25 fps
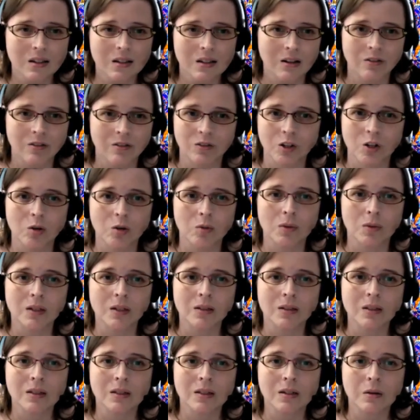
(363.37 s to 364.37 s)
of
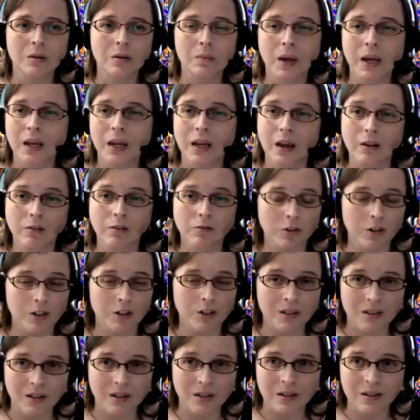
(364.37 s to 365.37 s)
humans to make
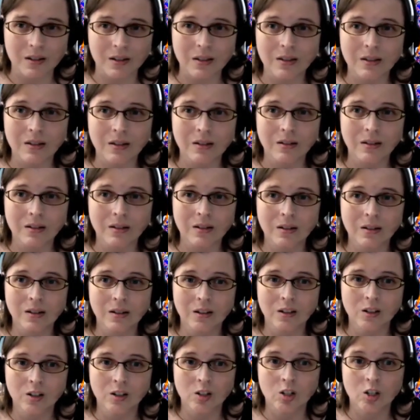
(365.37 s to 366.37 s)
inferences,
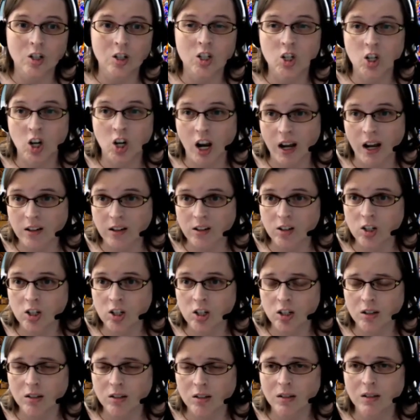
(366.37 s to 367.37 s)
to
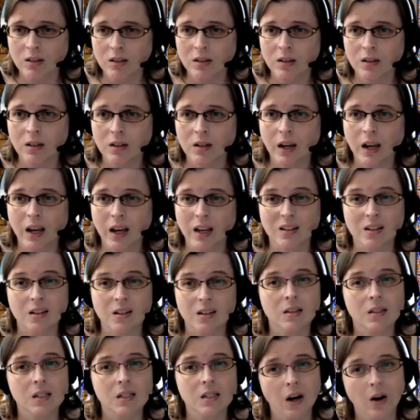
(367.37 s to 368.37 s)
judge, and
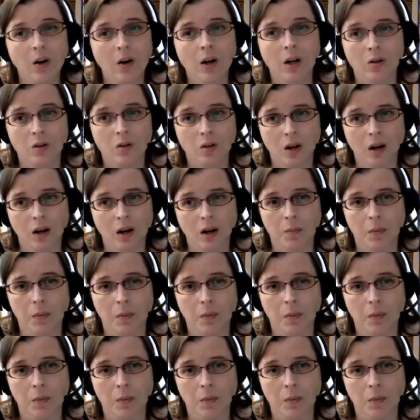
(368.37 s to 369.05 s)
to stereotype.